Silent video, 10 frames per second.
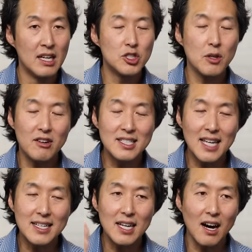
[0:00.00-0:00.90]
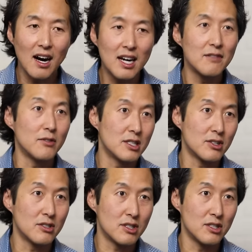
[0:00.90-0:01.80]
So there is a ton of
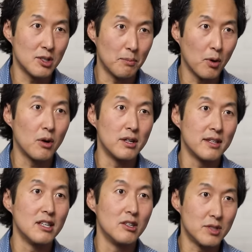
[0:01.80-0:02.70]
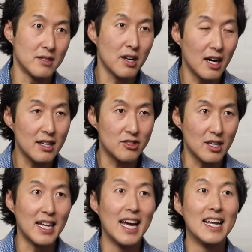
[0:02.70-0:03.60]
research to support the use of
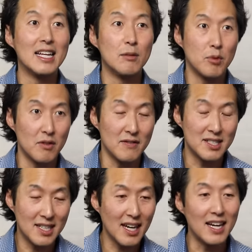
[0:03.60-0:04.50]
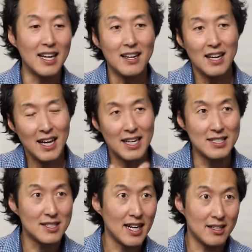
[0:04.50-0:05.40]
collagen and it improving the skin,
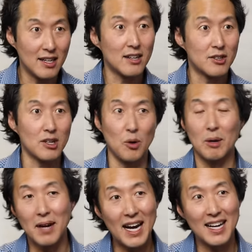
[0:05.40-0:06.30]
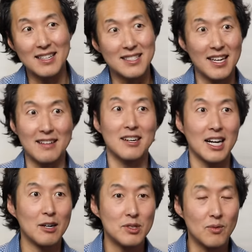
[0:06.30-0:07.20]
hence that doctor going back and saying, look,
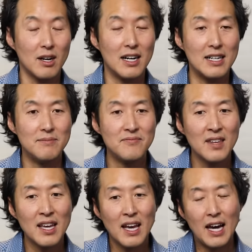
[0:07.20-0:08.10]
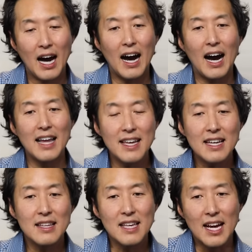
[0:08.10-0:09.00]
I was wrong. I think
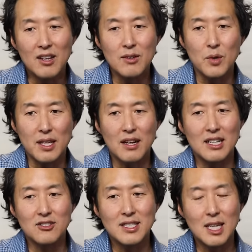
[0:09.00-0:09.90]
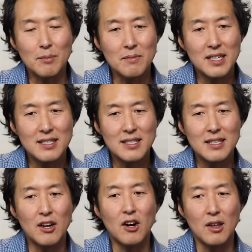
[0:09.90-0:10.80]
in the end with collagen supplements,
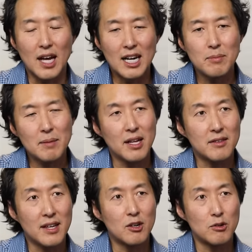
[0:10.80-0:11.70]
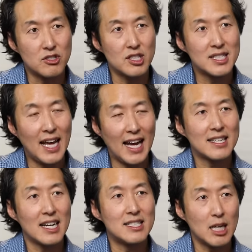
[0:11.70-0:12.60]
there are a lot of people out there who are just
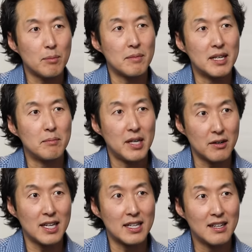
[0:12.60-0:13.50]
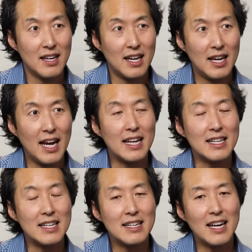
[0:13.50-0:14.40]
anti-supplement, period.
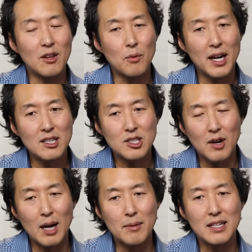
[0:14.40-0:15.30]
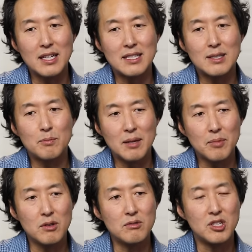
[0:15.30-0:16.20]
And And the way I describe it, it's
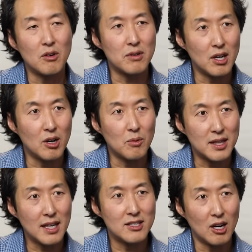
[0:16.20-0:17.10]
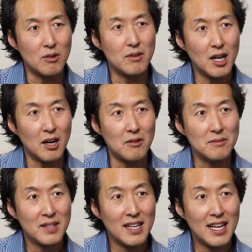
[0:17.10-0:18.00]
people who don't know what they don't know.
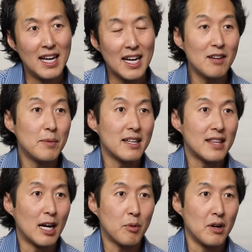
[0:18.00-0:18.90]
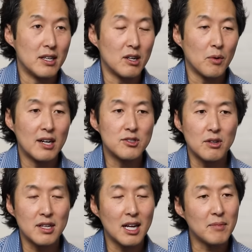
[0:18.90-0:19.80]
And I've been at that point. You know, when I was
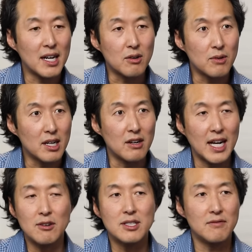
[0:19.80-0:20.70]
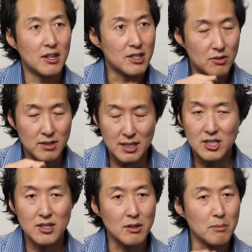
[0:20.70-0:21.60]
early on in my career and I was a very
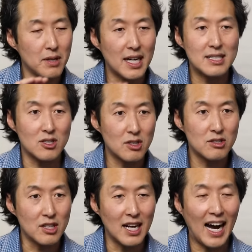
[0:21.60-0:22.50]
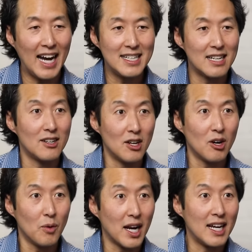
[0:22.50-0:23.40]
traditional plastic surgeon, I didn't
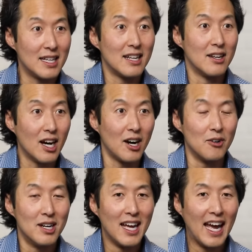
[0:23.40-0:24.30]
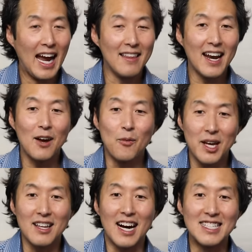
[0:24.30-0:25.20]
know what I didn't know. And then I
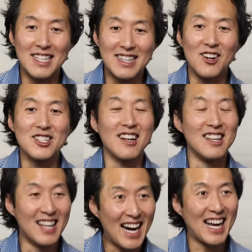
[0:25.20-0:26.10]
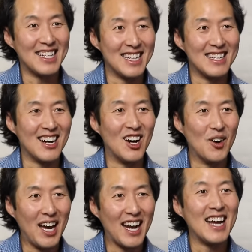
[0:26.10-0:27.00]
realized that there was a lot I didn't
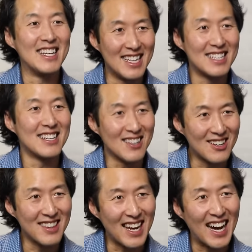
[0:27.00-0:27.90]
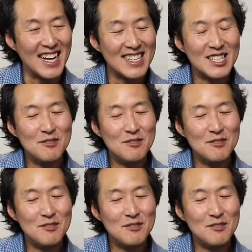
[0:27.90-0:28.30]
know and I needed to learn that.